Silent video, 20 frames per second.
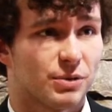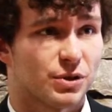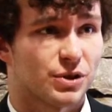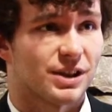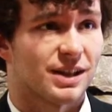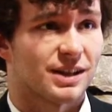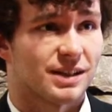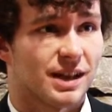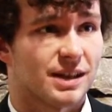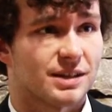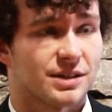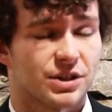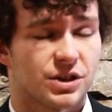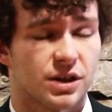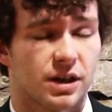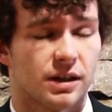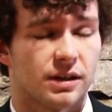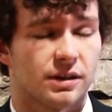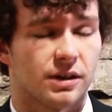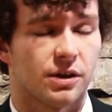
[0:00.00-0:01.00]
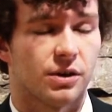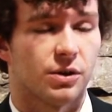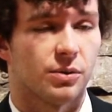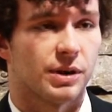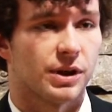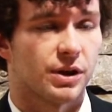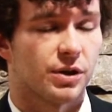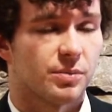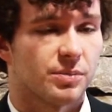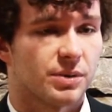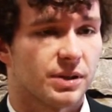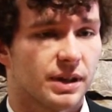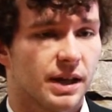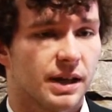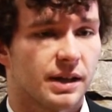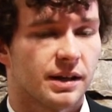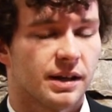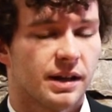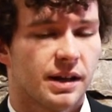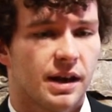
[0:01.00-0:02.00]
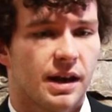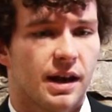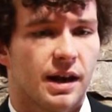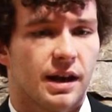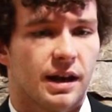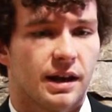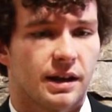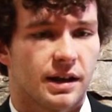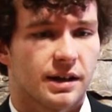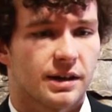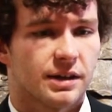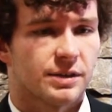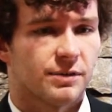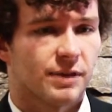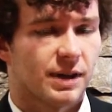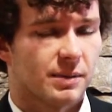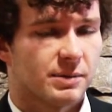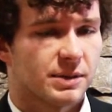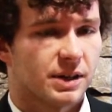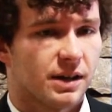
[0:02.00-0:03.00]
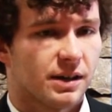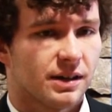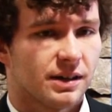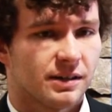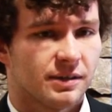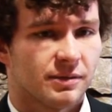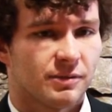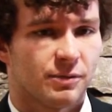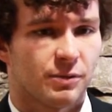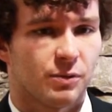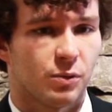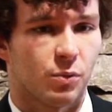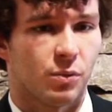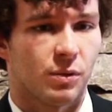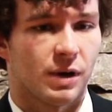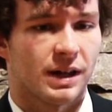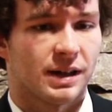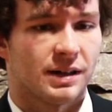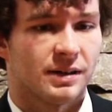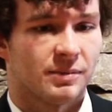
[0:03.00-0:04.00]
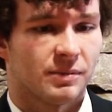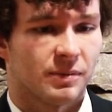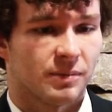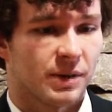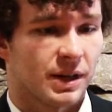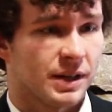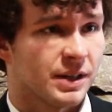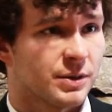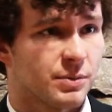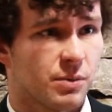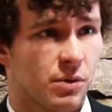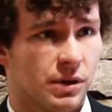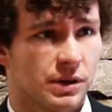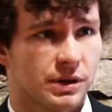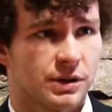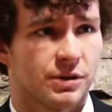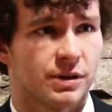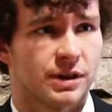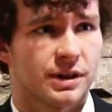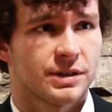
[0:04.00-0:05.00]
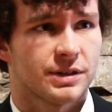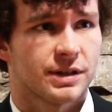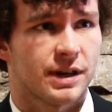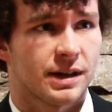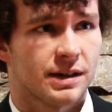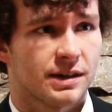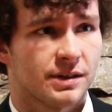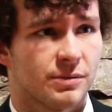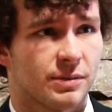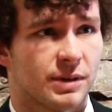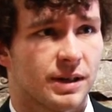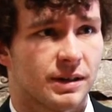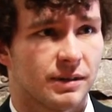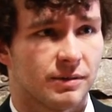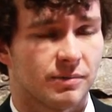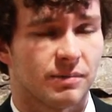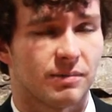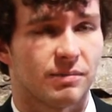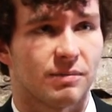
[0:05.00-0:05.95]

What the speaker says: much as a child the whole way up, and then it kind of developed on when my sporting career started.